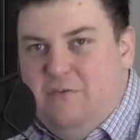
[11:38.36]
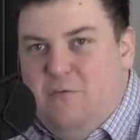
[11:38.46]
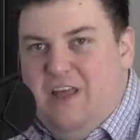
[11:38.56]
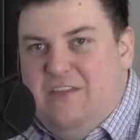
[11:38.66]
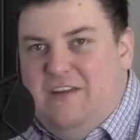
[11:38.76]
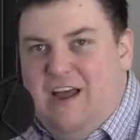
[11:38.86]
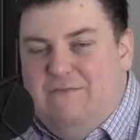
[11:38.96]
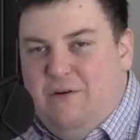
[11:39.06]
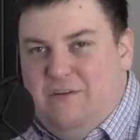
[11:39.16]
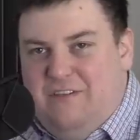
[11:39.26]
with
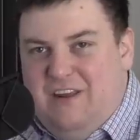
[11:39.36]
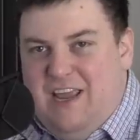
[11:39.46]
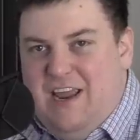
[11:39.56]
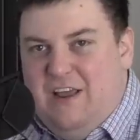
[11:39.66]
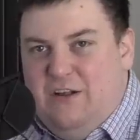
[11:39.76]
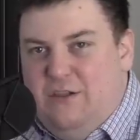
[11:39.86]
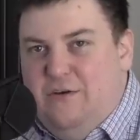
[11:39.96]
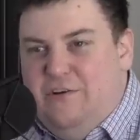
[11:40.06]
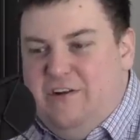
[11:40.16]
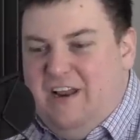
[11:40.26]
diversity and
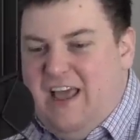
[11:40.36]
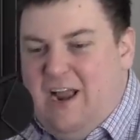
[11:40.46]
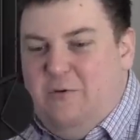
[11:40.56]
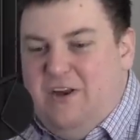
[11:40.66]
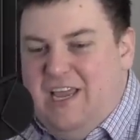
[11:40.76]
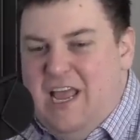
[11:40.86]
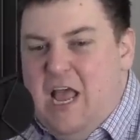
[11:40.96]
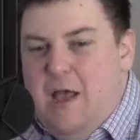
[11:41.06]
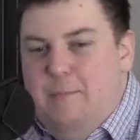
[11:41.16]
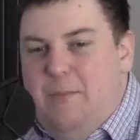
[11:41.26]
inclusion and equity,
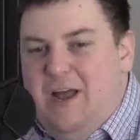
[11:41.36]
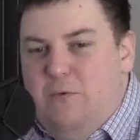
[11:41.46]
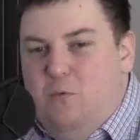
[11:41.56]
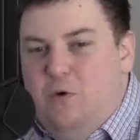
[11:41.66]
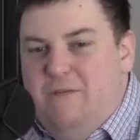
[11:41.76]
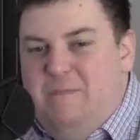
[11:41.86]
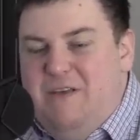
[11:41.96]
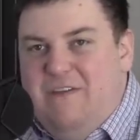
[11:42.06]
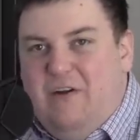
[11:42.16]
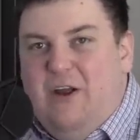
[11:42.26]
but would
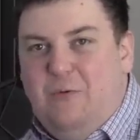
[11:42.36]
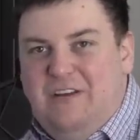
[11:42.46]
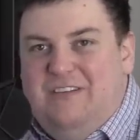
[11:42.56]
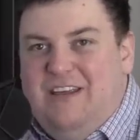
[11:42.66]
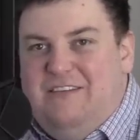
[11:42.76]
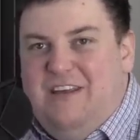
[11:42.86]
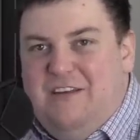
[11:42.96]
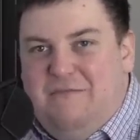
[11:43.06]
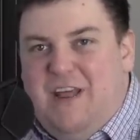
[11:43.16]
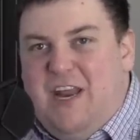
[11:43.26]
be very
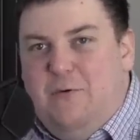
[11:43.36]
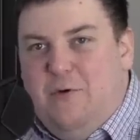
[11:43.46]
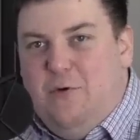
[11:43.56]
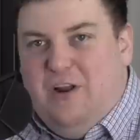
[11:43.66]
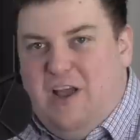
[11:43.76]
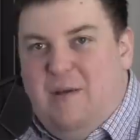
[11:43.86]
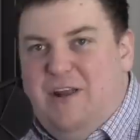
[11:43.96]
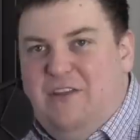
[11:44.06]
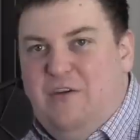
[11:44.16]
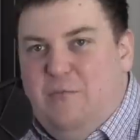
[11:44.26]
resistant if anyone were to come
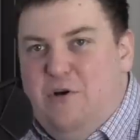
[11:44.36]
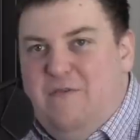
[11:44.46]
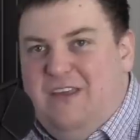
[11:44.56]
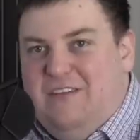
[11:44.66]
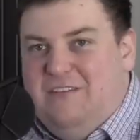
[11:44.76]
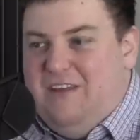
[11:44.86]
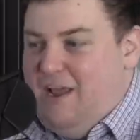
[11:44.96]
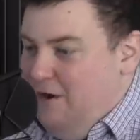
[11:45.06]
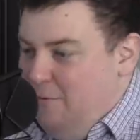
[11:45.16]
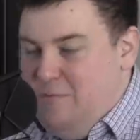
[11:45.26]
into their movies and
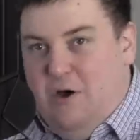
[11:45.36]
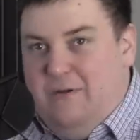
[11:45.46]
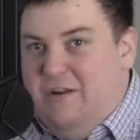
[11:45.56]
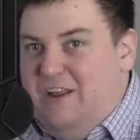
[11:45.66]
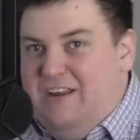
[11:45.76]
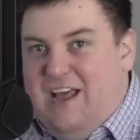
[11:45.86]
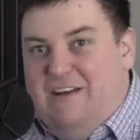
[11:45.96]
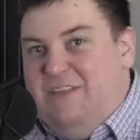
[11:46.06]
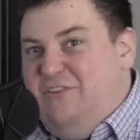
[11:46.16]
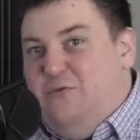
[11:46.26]
say, oh, no, you need to have these